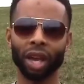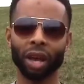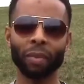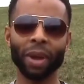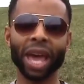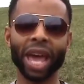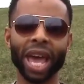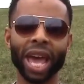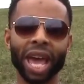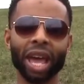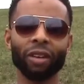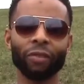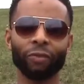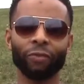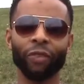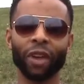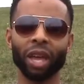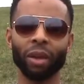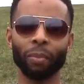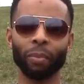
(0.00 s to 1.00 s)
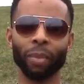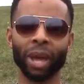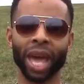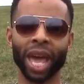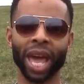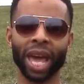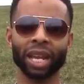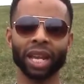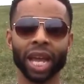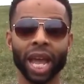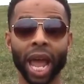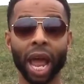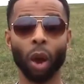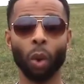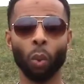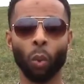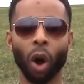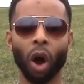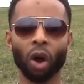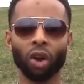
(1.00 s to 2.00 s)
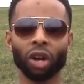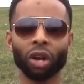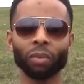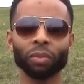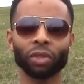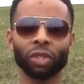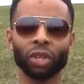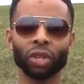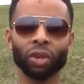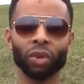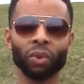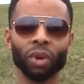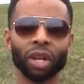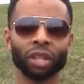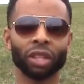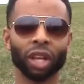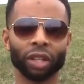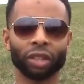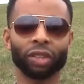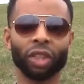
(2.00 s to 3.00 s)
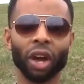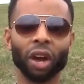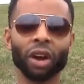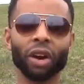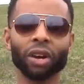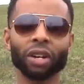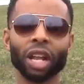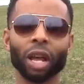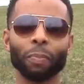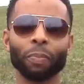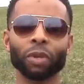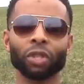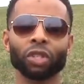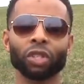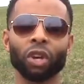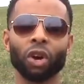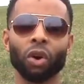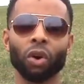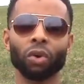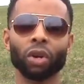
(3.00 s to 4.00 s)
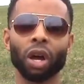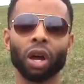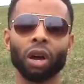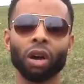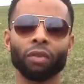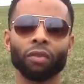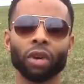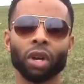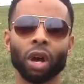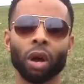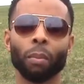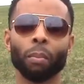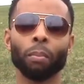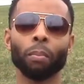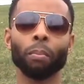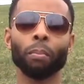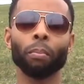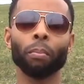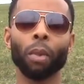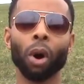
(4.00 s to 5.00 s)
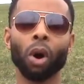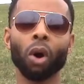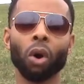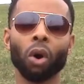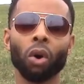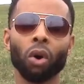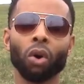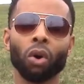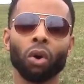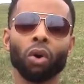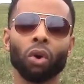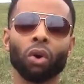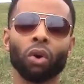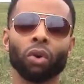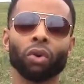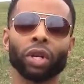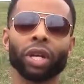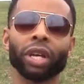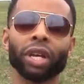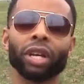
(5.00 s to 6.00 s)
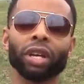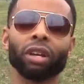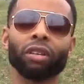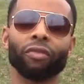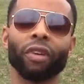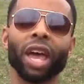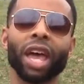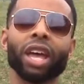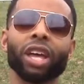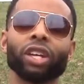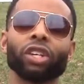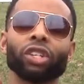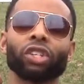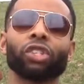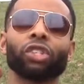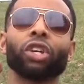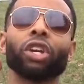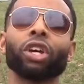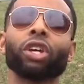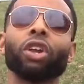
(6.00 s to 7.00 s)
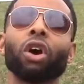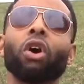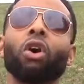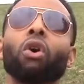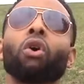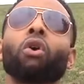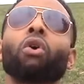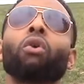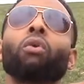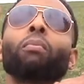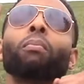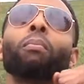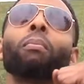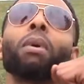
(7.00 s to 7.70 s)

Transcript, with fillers: your man Fit Man, and welcome to the third episode of Motivational